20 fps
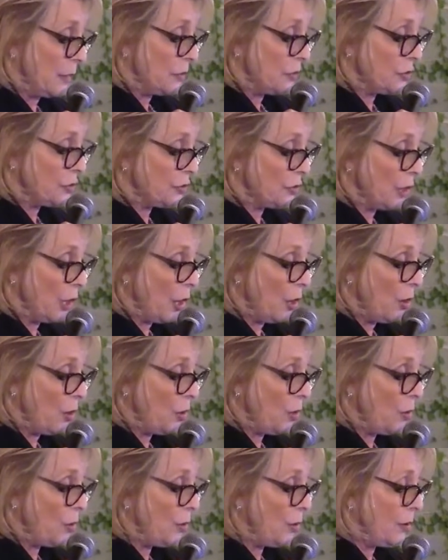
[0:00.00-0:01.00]

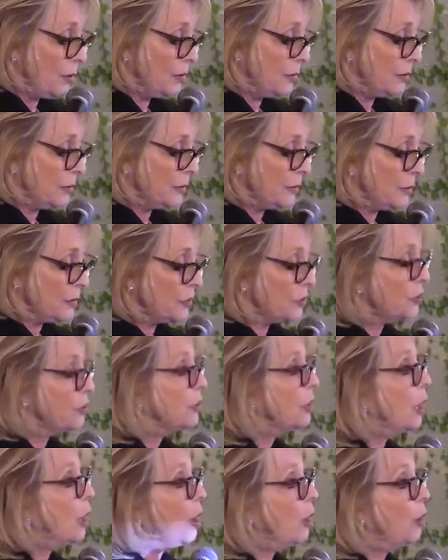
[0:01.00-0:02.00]
Slow,
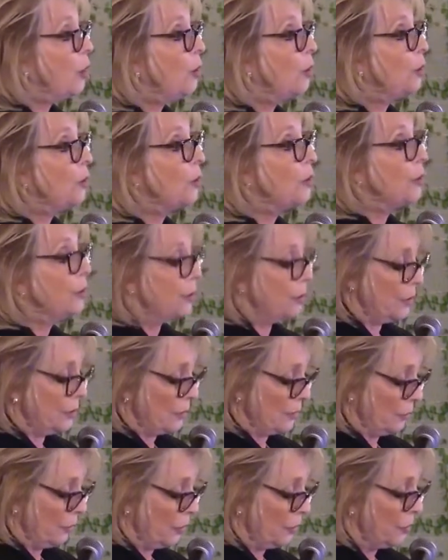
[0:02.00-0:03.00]
slow,
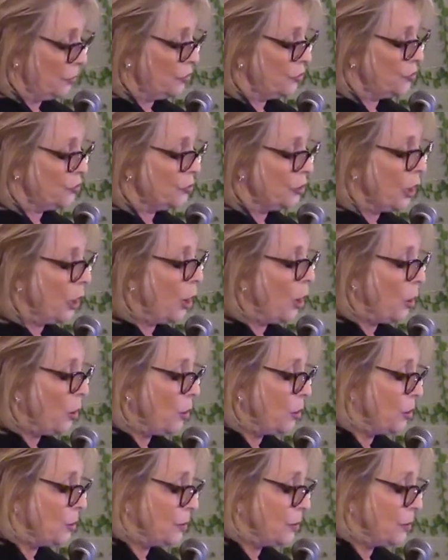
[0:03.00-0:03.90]
slow.